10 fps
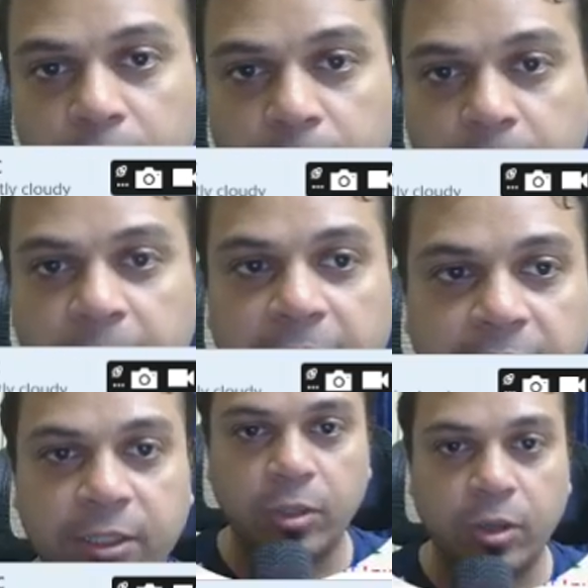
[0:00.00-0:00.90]
applying
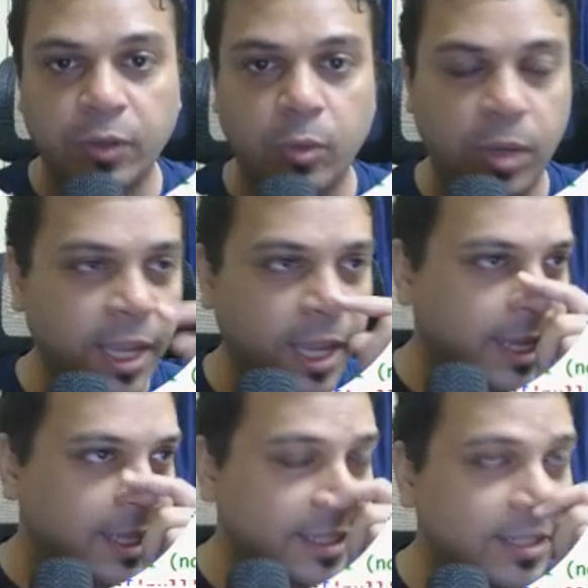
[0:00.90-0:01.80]
this sort of a code.
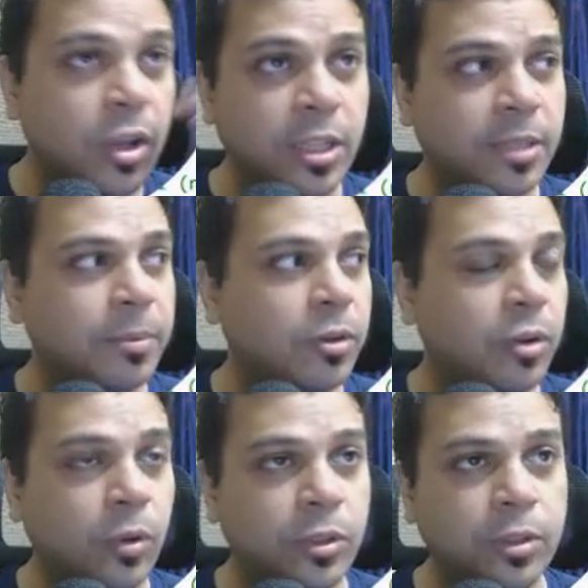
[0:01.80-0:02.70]
Again, this concept
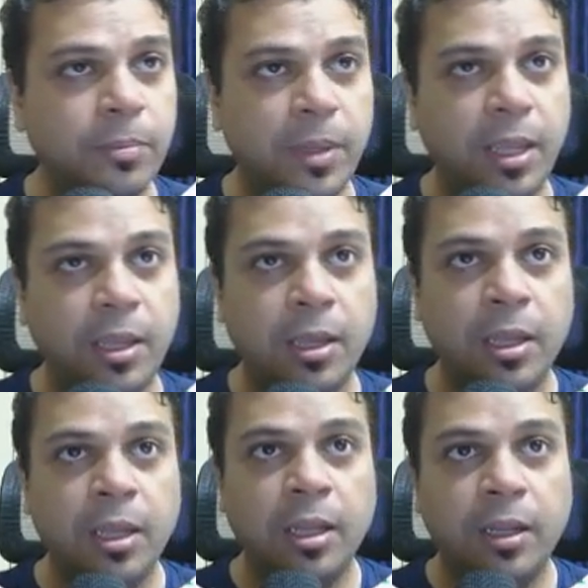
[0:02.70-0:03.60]
could also be
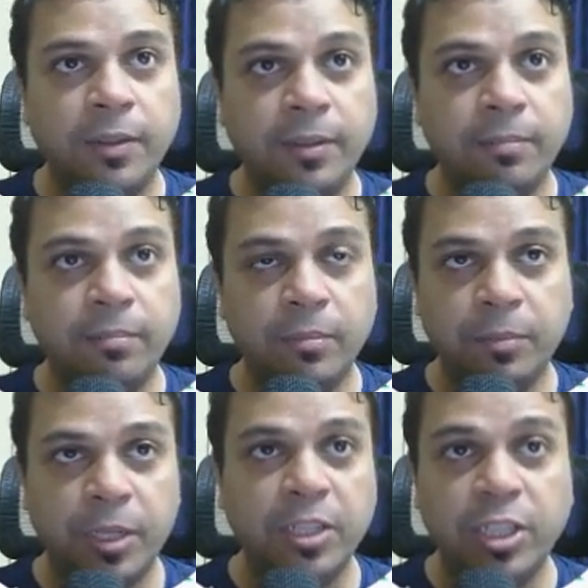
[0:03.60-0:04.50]

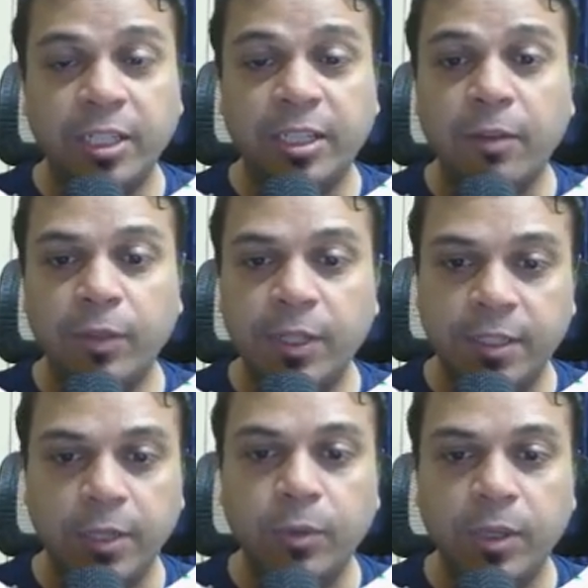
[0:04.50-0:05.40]
potentially done within
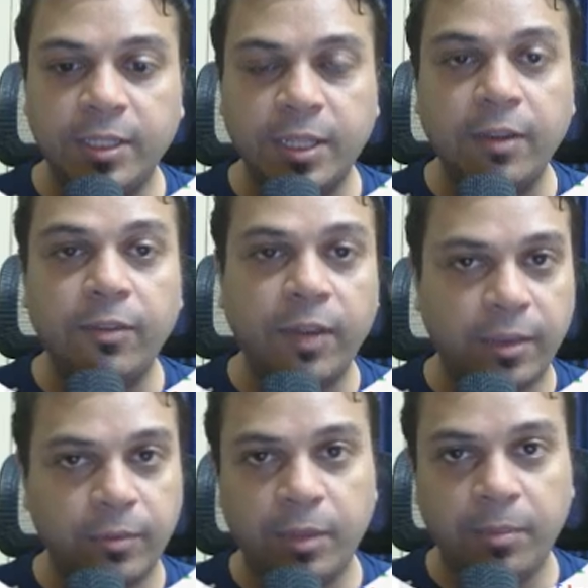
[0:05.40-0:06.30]
SQL itself,
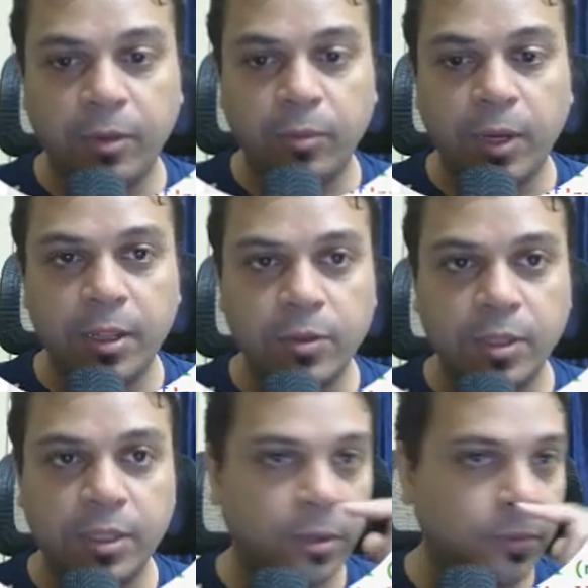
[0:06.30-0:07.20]
like within BigQuery
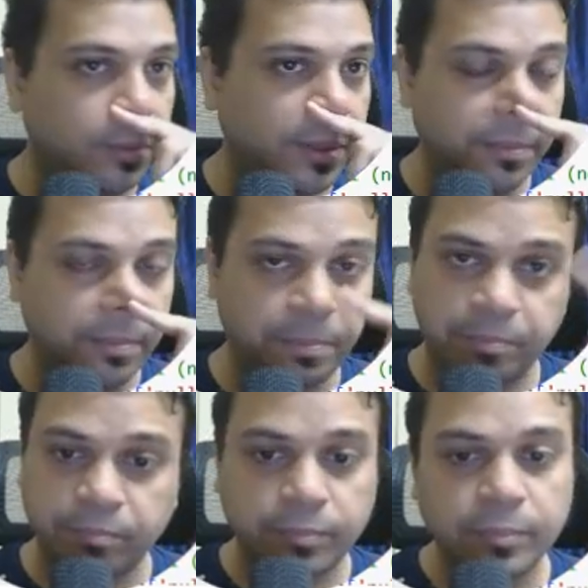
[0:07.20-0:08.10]
using SQL, but
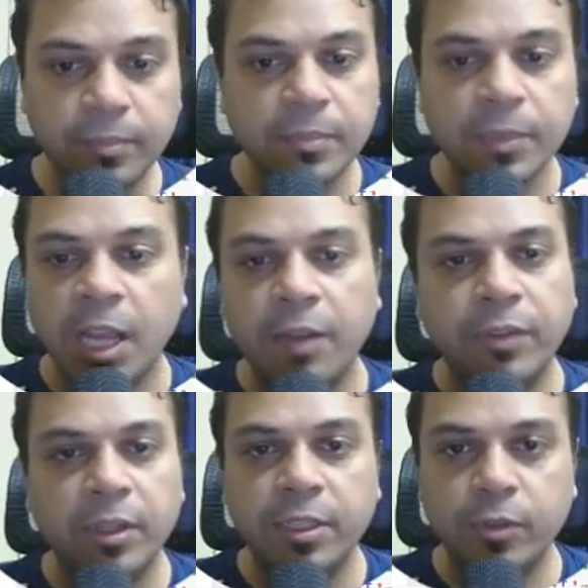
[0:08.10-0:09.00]
I've
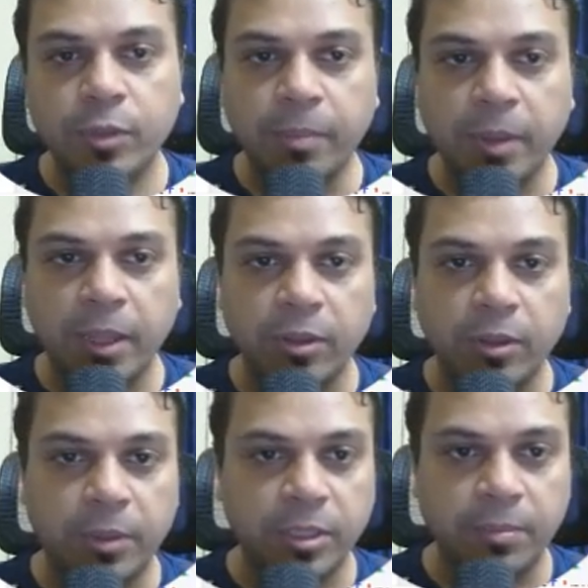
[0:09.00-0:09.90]
done this using
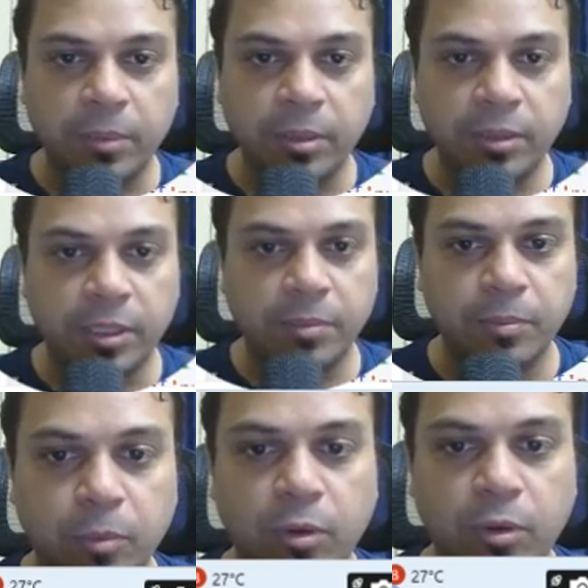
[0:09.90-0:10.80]
Python because I'm just
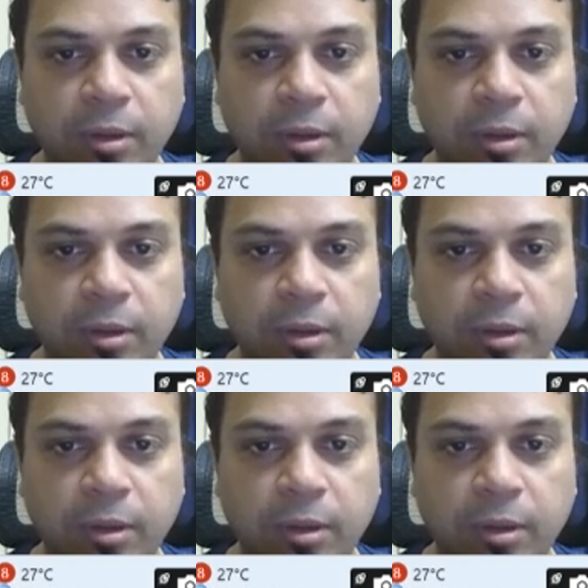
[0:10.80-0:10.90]
more